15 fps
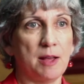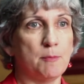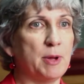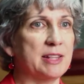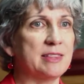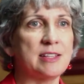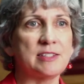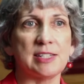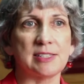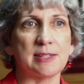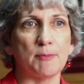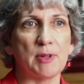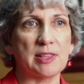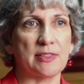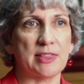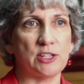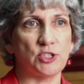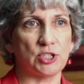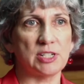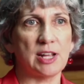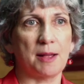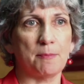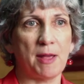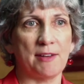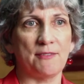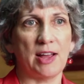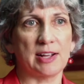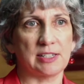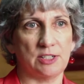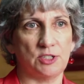But this is something that they should not
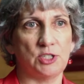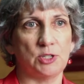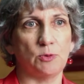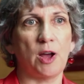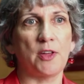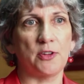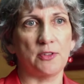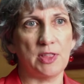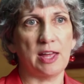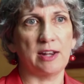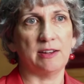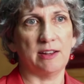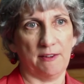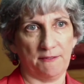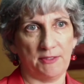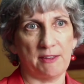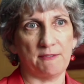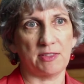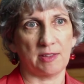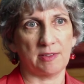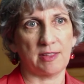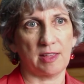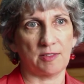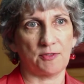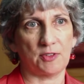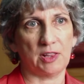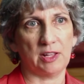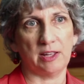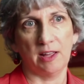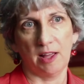have access to other than if they've
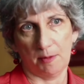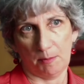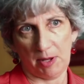successfully